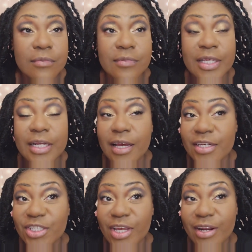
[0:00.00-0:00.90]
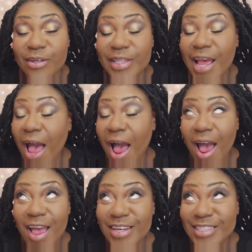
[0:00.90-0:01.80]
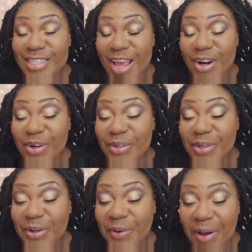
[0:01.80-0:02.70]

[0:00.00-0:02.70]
That eyeshadow. That eyeshadow, though.